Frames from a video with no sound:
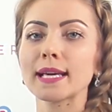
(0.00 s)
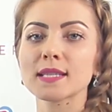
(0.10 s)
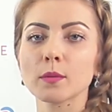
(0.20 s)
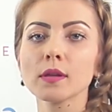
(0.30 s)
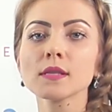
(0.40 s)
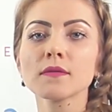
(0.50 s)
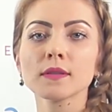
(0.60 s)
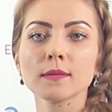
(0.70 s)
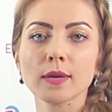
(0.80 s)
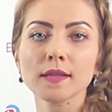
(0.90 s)
as well as
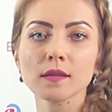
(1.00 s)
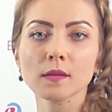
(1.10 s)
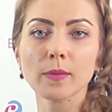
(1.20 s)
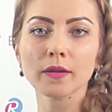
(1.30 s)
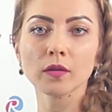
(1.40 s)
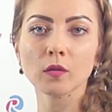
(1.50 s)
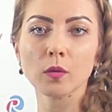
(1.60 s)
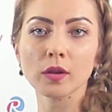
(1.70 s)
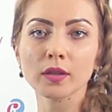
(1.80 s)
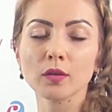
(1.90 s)
fundamentally better
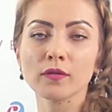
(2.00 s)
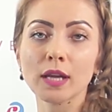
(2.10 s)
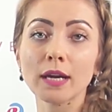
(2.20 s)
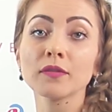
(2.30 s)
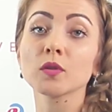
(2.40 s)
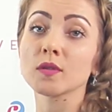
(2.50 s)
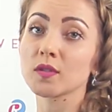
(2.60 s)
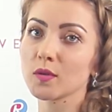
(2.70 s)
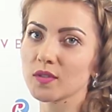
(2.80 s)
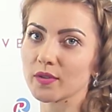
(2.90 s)
quality of life to
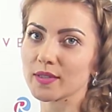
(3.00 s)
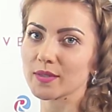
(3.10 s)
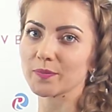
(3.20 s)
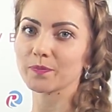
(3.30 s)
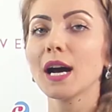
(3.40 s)
its users.